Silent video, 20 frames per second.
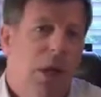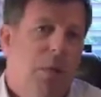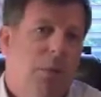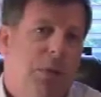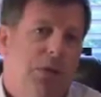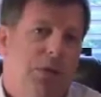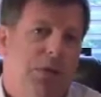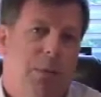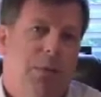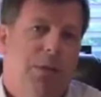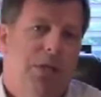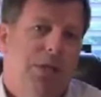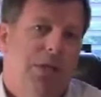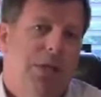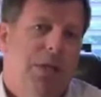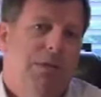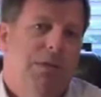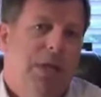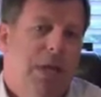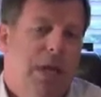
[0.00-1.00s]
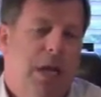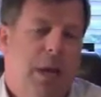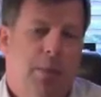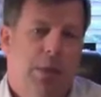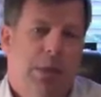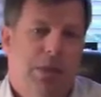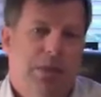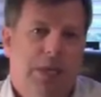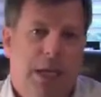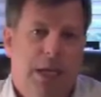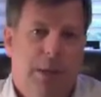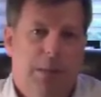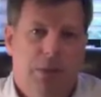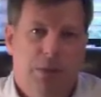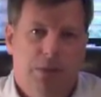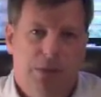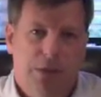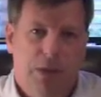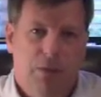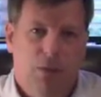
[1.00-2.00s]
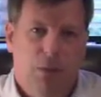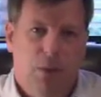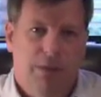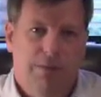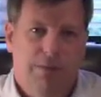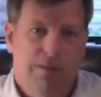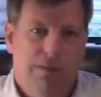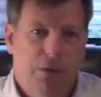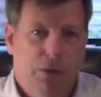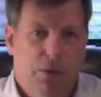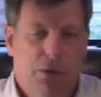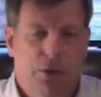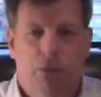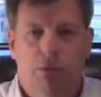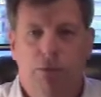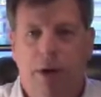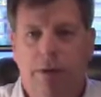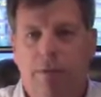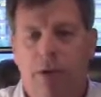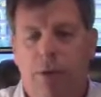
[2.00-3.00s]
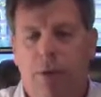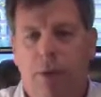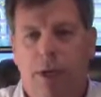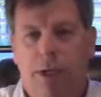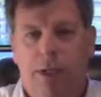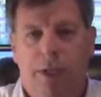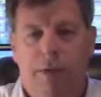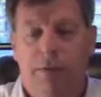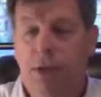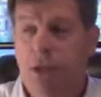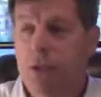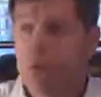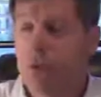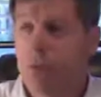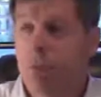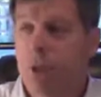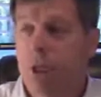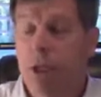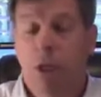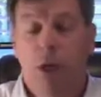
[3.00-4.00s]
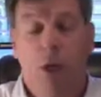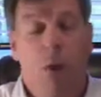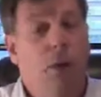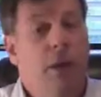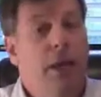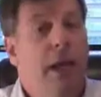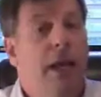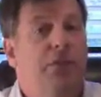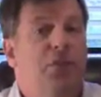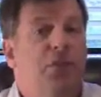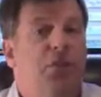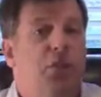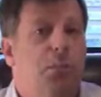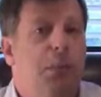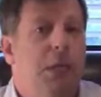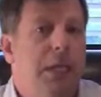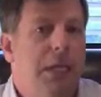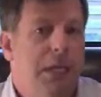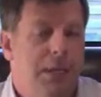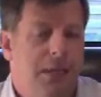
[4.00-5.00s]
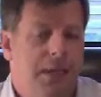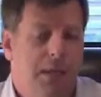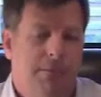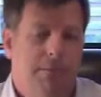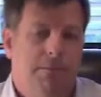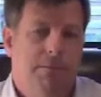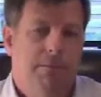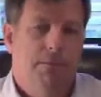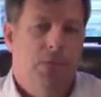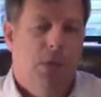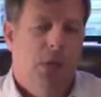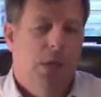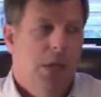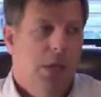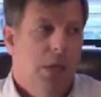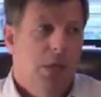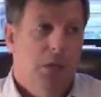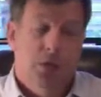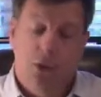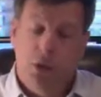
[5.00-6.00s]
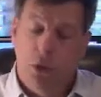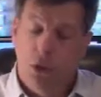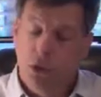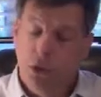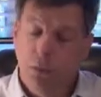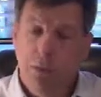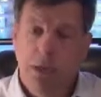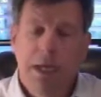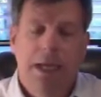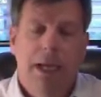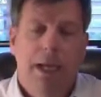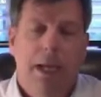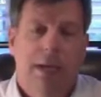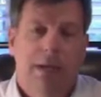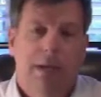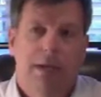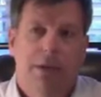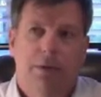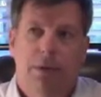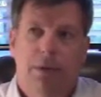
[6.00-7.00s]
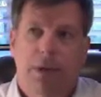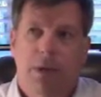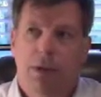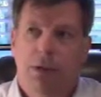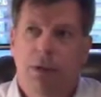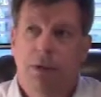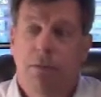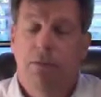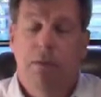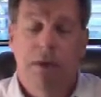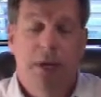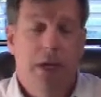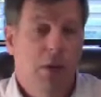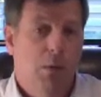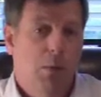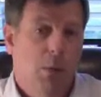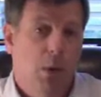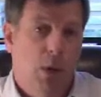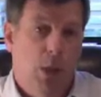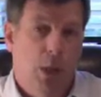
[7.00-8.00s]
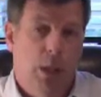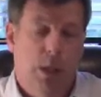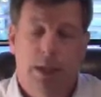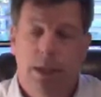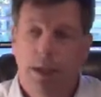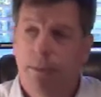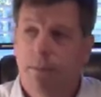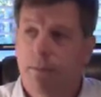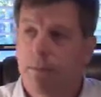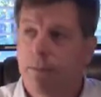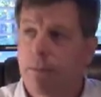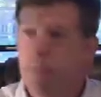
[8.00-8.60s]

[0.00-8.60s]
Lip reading: but let me just give you a couple examples of what future revenue activities would be. Going out speaking, social media activities, video marketing,